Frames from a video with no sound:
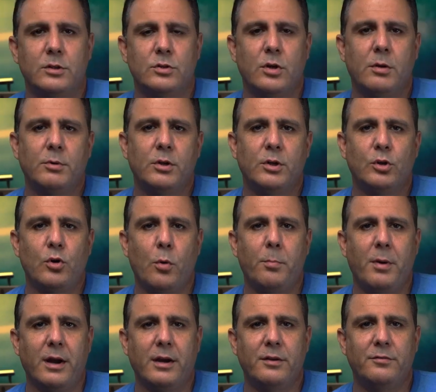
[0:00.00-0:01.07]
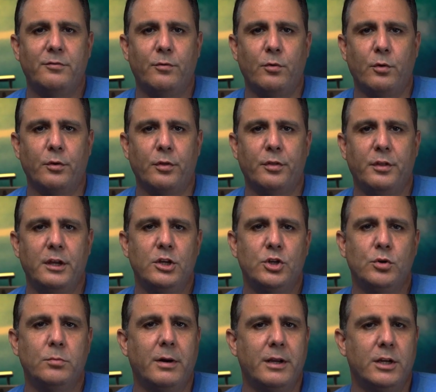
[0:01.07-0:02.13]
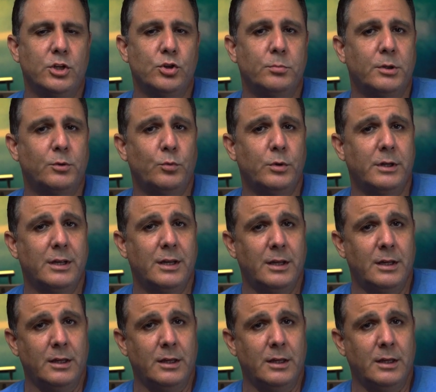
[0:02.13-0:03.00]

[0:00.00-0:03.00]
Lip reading: So I'm going to go back and forth issue by issue between